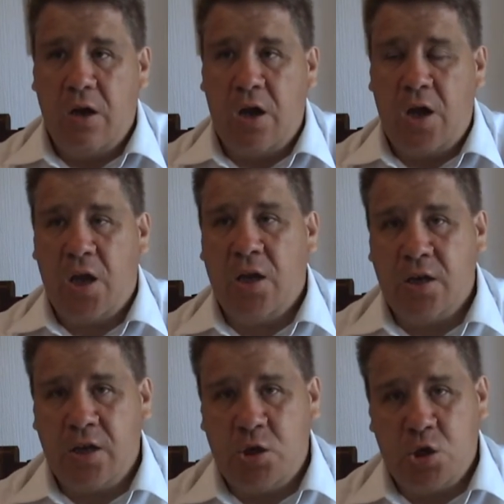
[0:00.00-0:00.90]

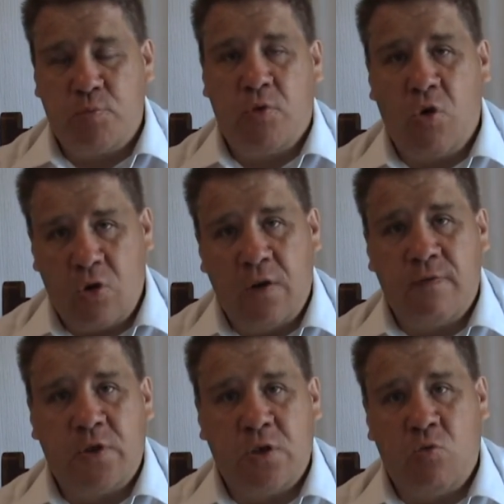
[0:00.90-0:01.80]
And he just brought
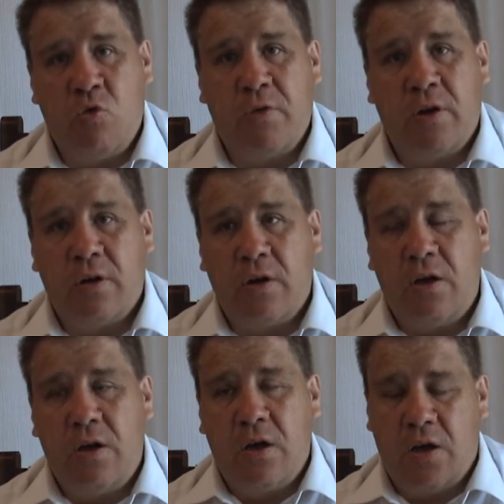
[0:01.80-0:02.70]
love to the woman.
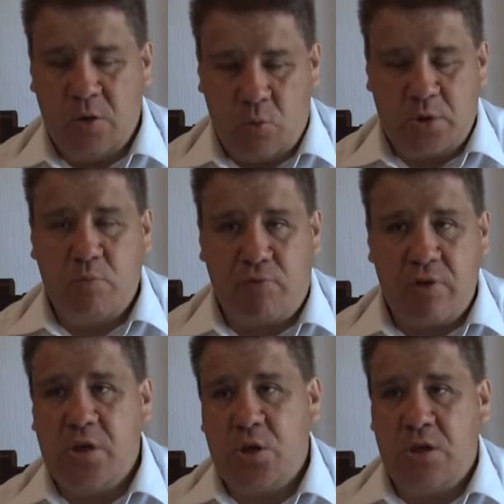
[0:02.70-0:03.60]
And he wasn't
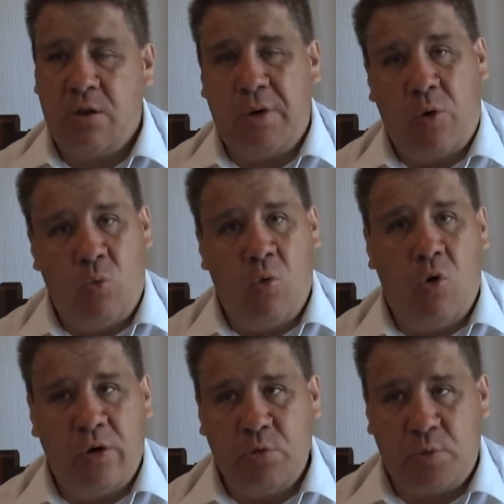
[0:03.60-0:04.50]
preaching about
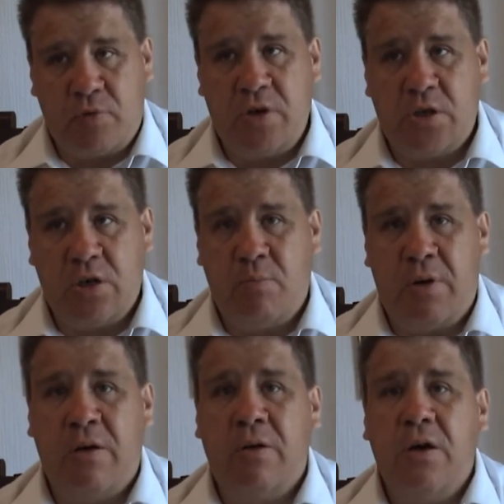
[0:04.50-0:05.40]
war, he was preaching
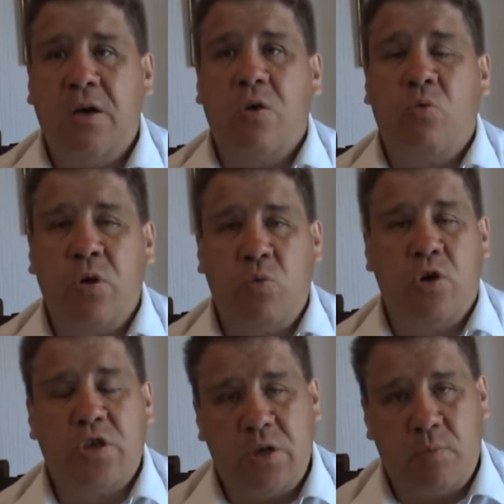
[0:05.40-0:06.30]
about we
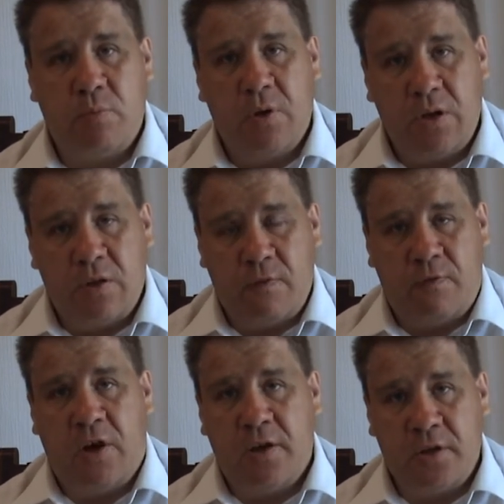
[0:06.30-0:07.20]
worship the
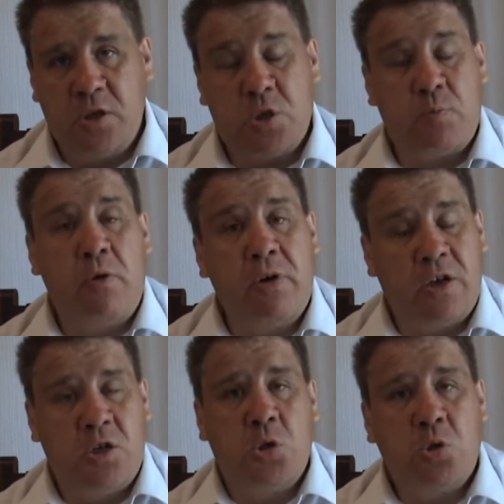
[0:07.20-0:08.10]
Father in spirit
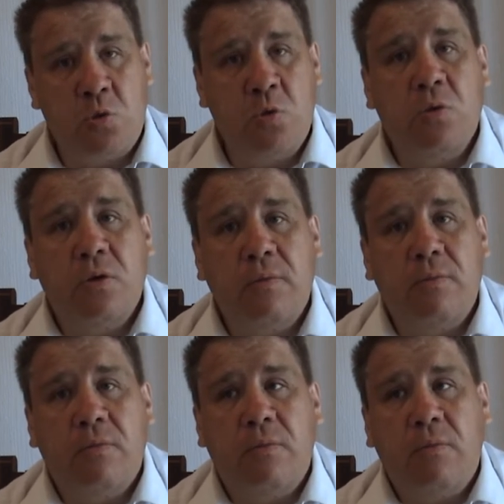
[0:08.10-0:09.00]
and in truth.
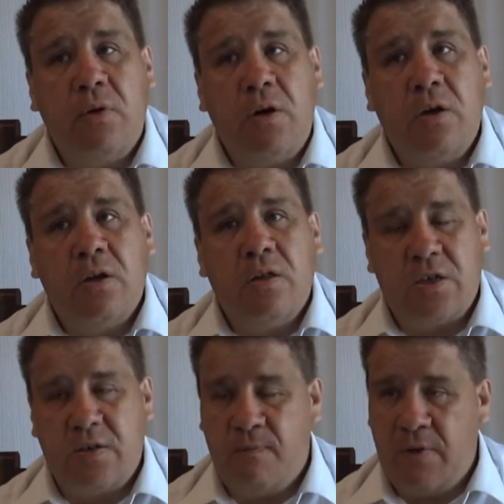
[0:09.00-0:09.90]

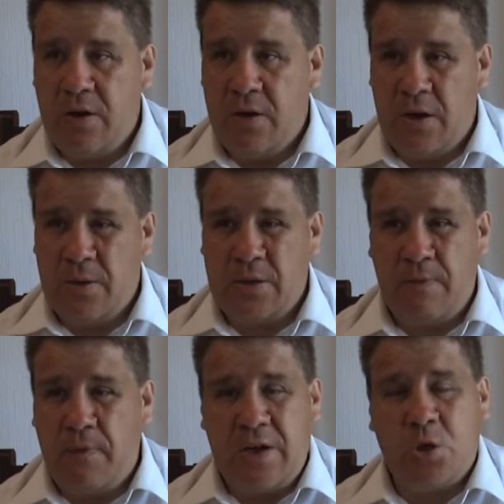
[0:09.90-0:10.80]
That's a, that's a
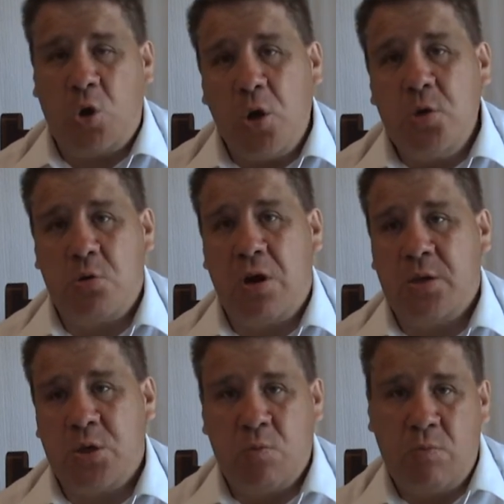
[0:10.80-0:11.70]
vast
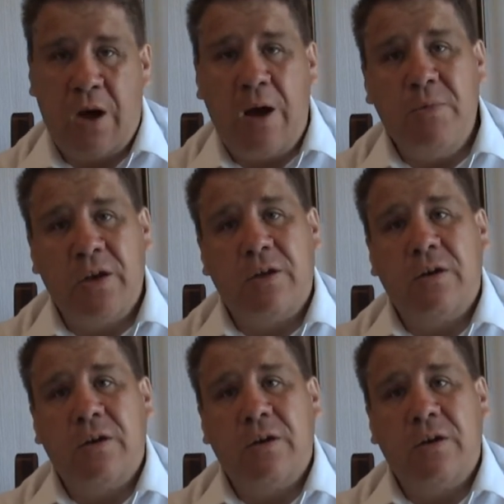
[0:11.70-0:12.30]
contrast to Muhammad,